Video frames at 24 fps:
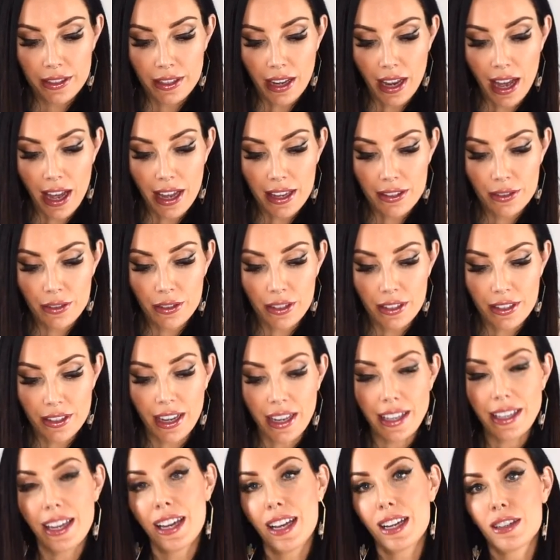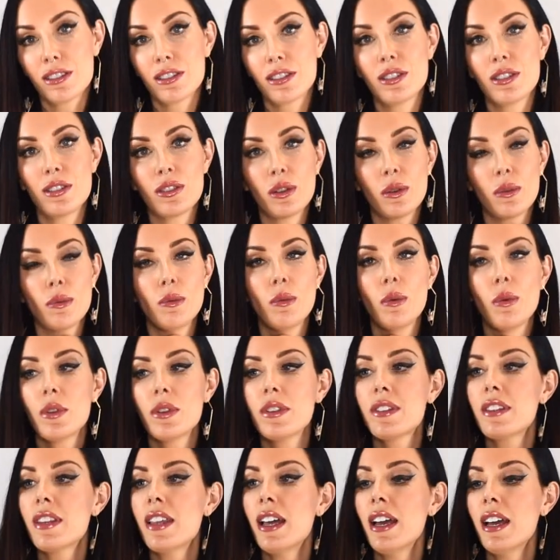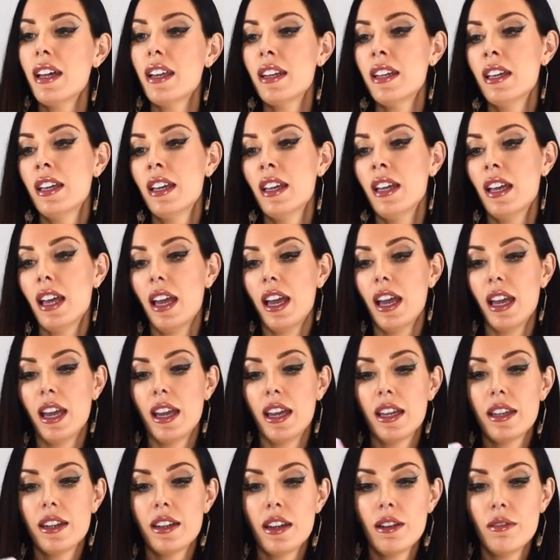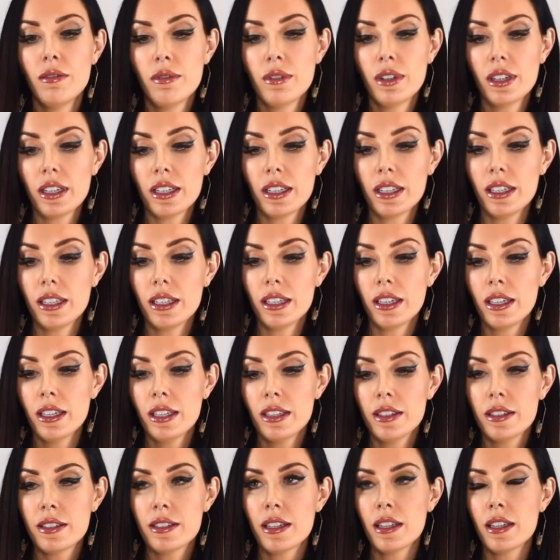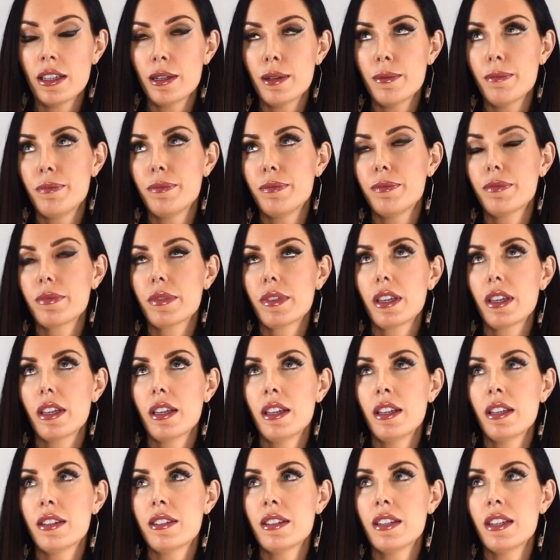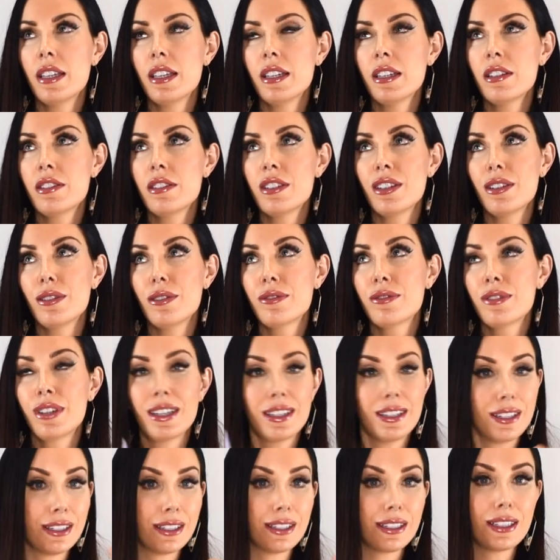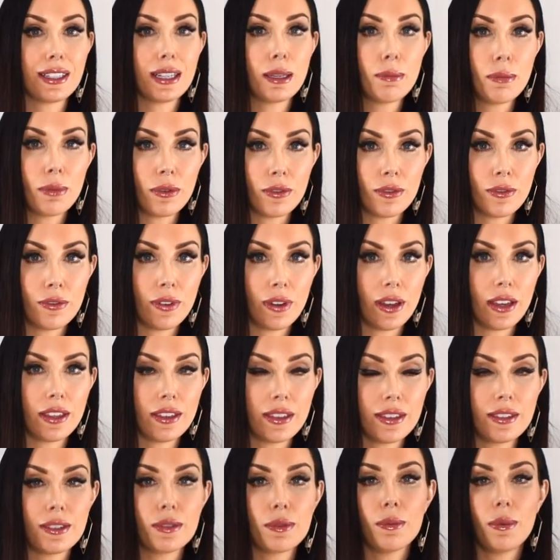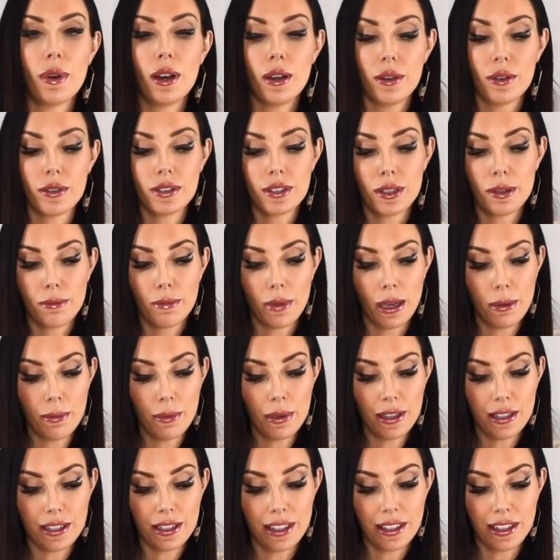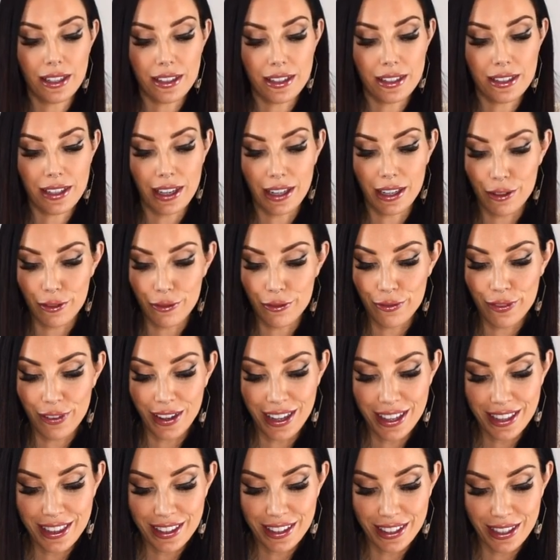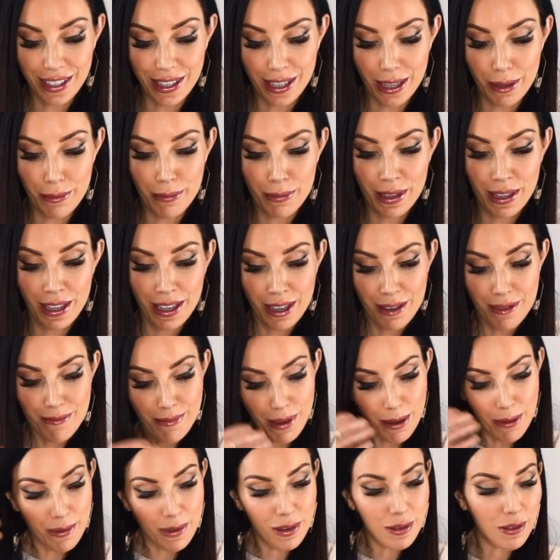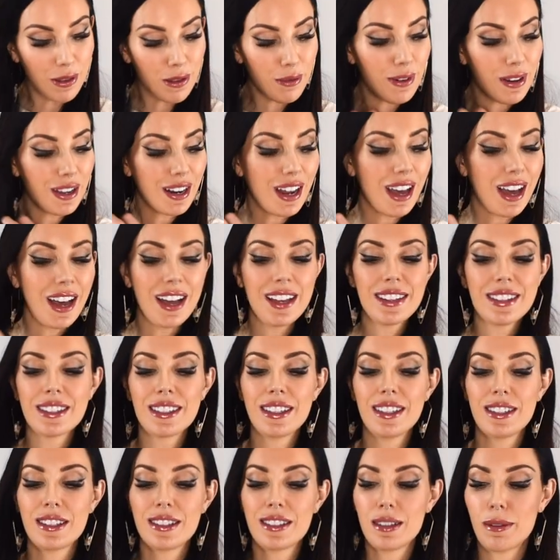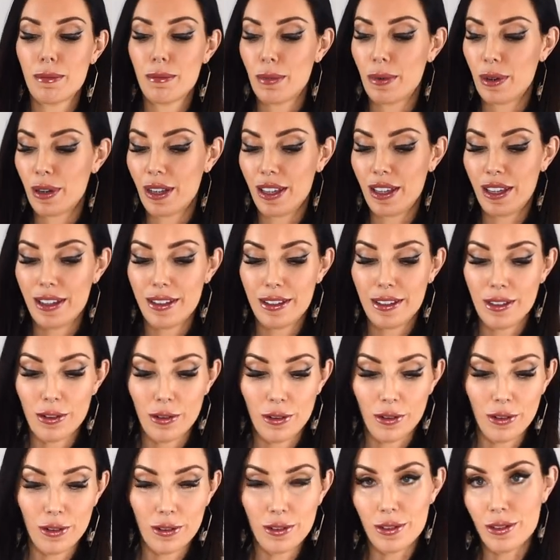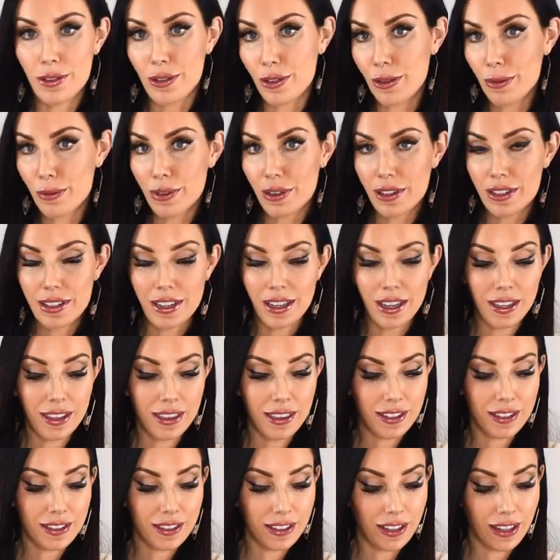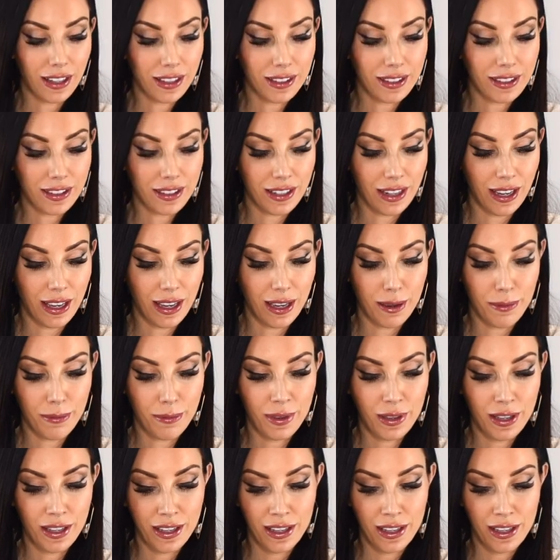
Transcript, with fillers: asks you to take action towards that and it really is um, it's an energy of taking a leap of faith as well so maybe you're needing to take a faith leap maybe you're the one asking somebody you know do you want to take this next step